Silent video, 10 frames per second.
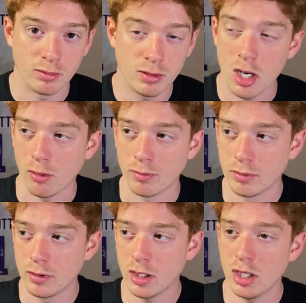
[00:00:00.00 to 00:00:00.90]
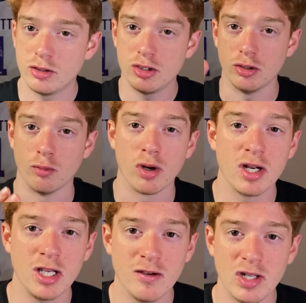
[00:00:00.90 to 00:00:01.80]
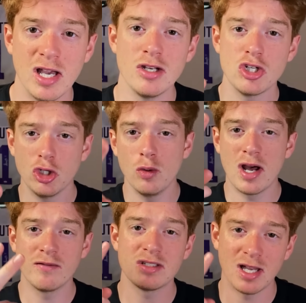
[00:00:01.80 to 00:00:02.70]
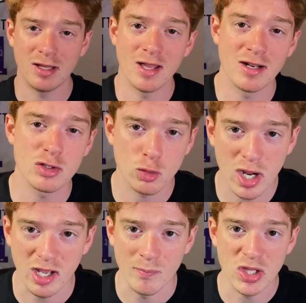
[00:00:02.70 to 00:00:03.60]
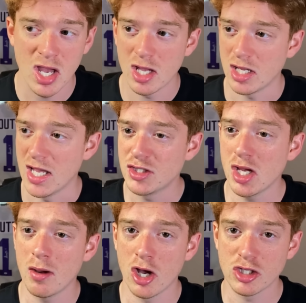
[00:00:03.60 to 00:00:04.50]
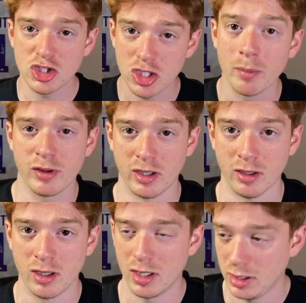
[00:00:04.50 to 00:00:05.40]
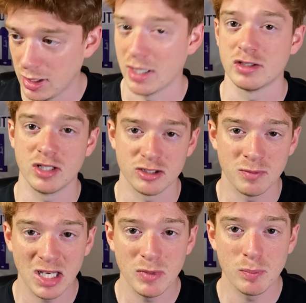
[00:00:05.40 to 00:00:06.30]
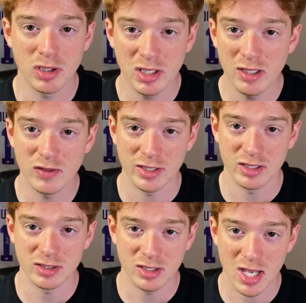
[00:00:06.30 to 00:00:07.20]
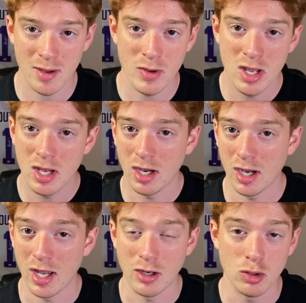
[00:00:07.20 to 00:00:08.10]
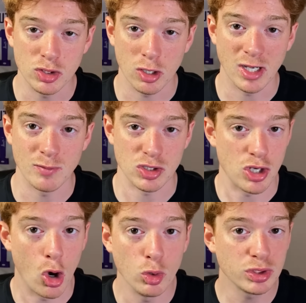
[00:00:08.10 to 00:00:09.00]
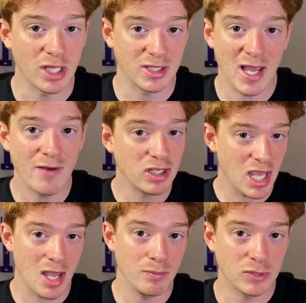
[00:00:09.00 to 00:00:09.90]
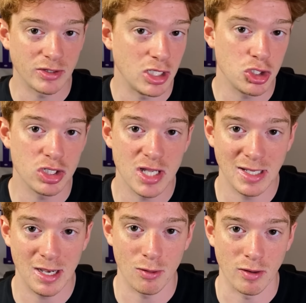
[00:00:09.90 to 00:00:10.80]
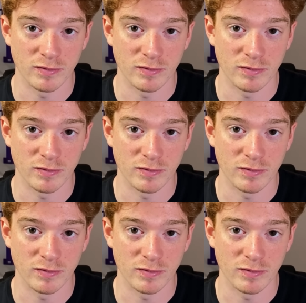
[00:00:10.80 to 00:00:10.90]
No, a 2. We're going to give it a 2 out of 10. That is right. Is it something? Yes. Does it make me believe that this game and New Star Games knows that they have a game that they should take care of?